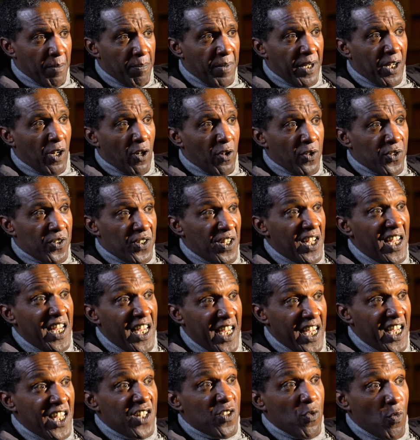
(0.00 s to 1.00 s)
because
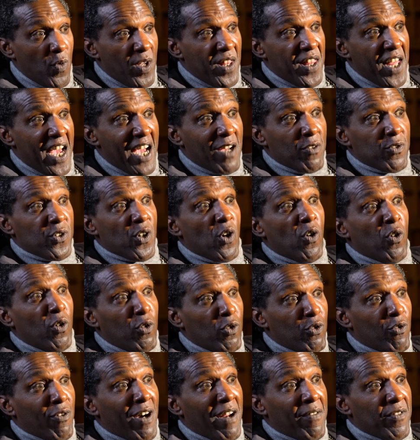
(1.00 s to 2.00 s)
he is without
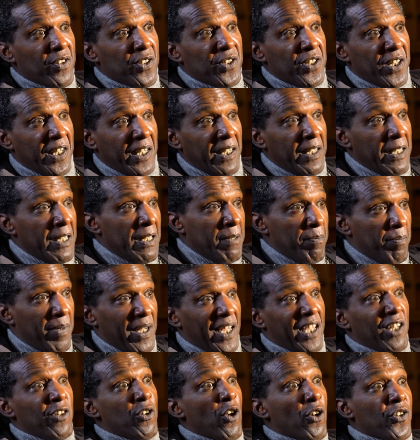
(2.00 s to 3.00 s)
all gravity,
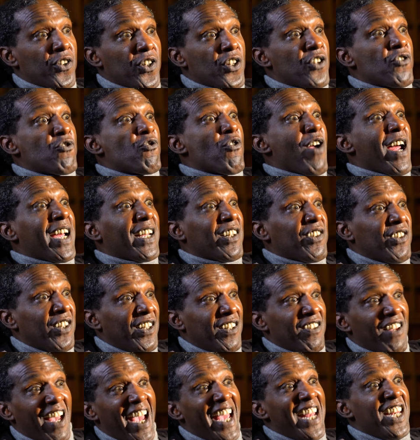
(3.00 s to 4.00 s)
being not
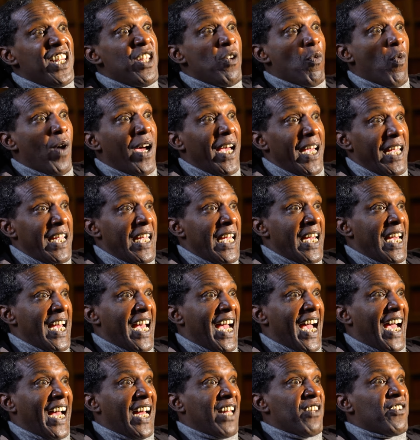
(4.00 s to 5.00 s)
attracted any way,
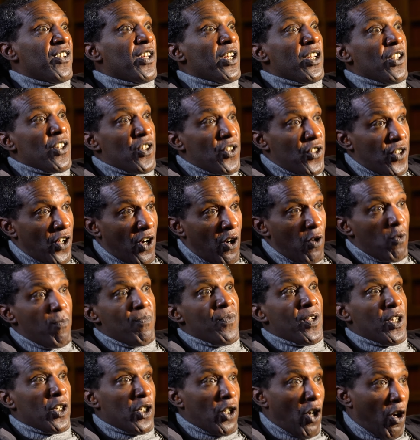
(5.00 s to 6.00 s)
and so,
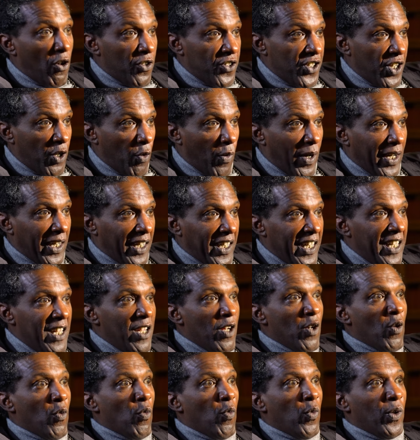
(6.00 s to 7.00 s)
consequently,
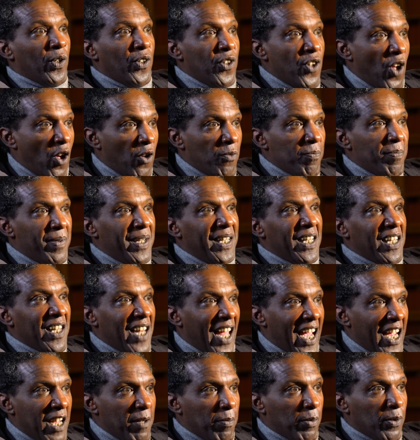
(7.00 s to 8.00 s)
will not be
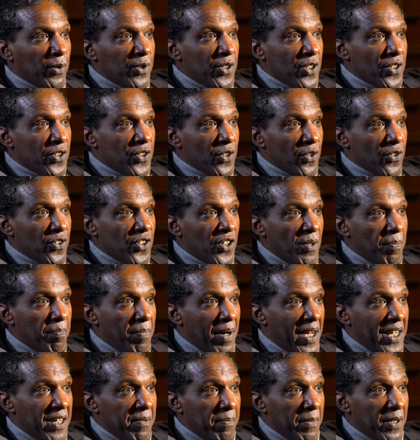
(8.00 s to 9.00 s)
liable to such
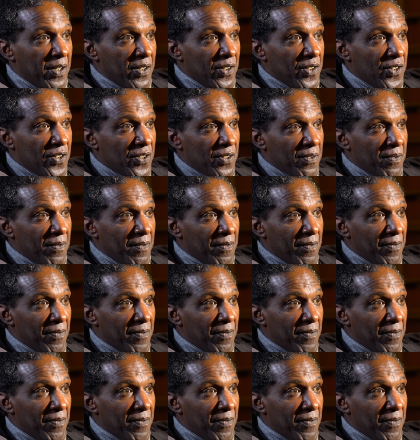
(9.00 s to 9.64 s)
impediments.